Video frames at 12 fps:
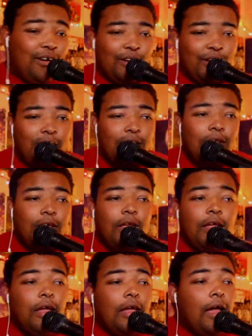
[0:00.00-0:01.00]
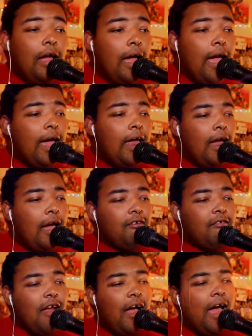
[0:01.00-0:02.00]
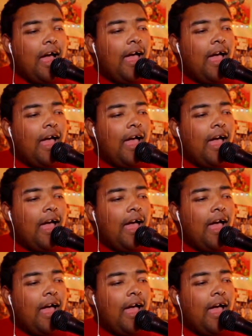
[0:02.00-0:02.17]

Because it gets through this section real quick.